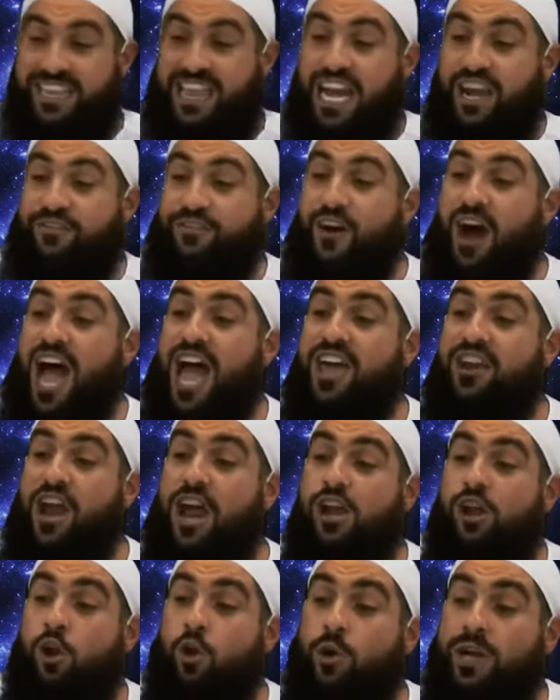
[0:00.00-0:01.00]
That if I
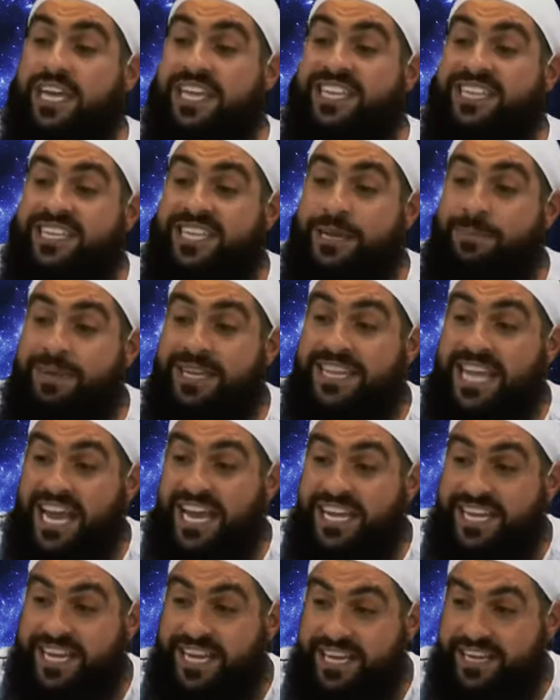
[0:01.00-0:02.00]
don't look
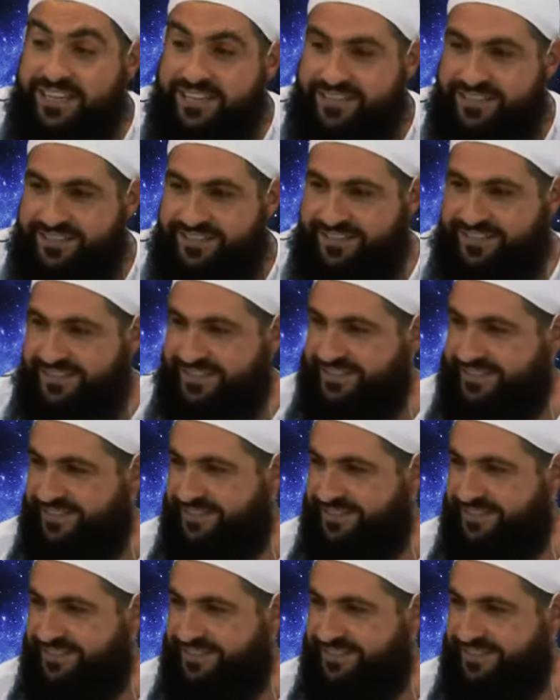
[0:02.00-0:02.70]
intimidating,